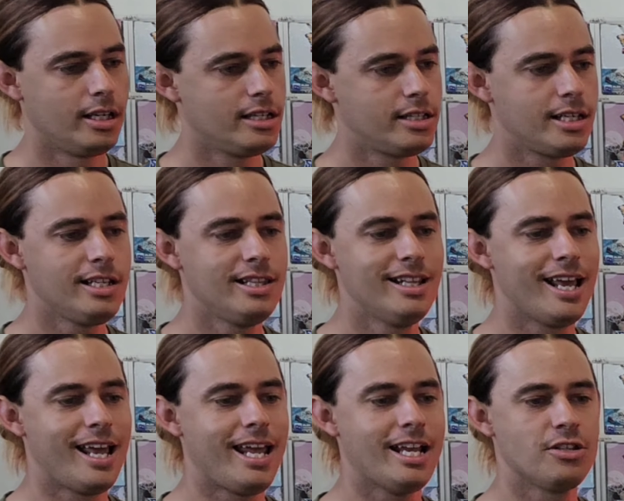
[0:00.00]
It's in the
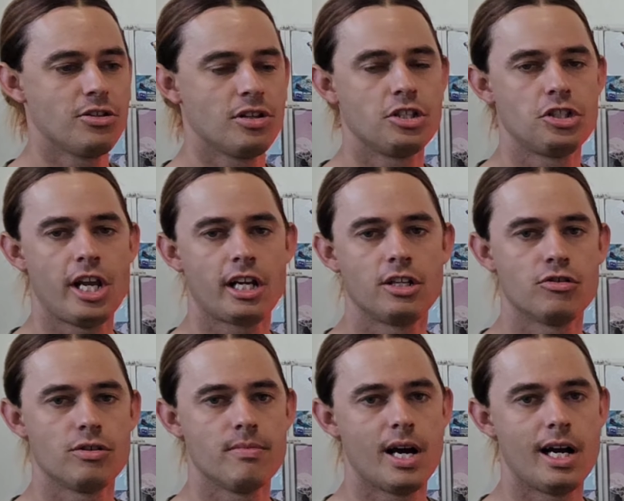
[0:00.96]
hands of the
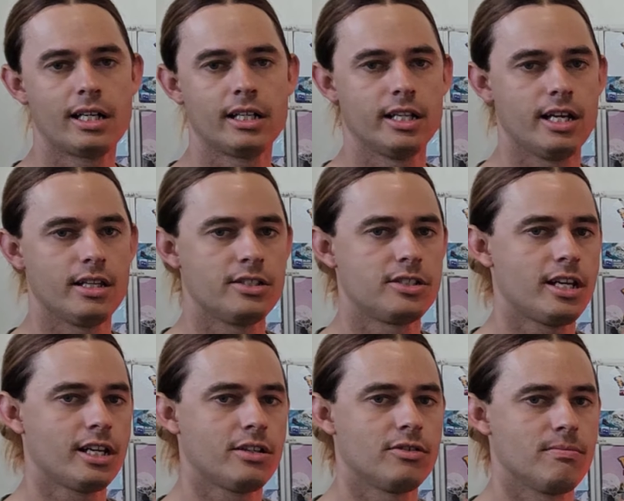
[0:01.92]
secondary market. Now, the
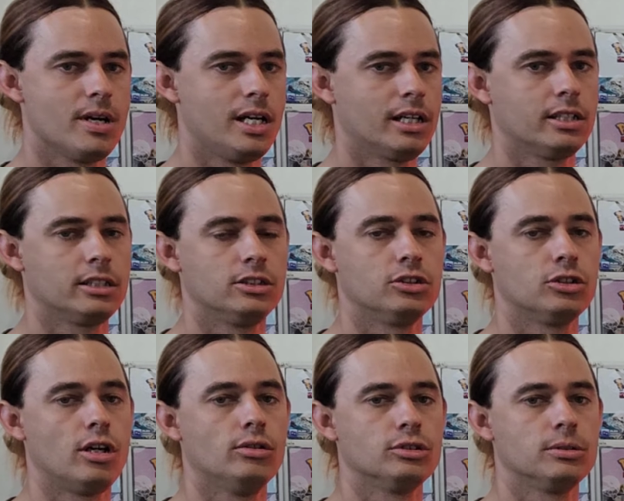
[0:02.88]
secondary market
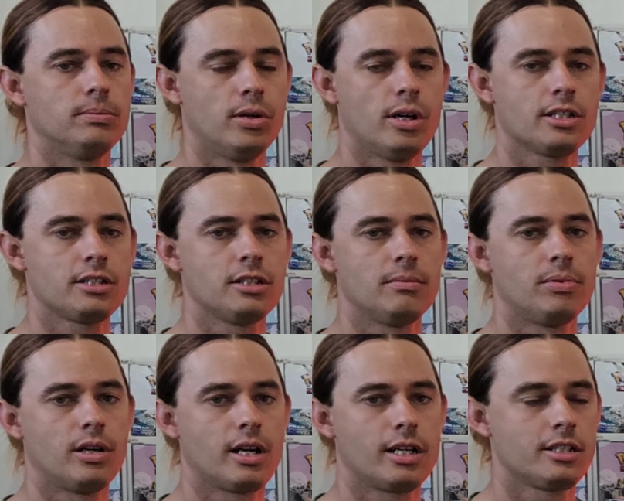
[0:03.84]
controls the price of the
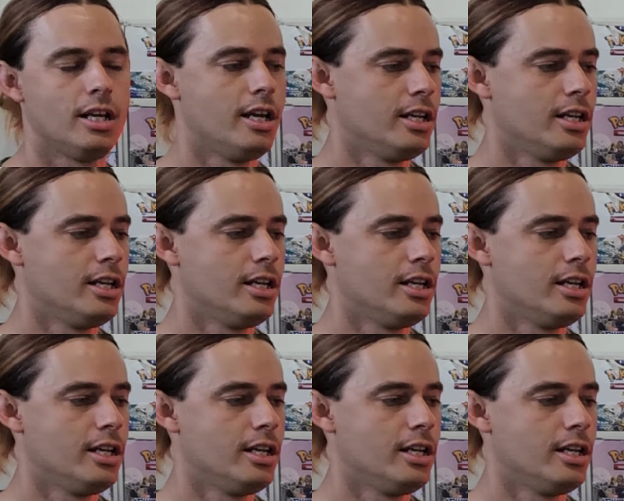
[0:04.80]
product.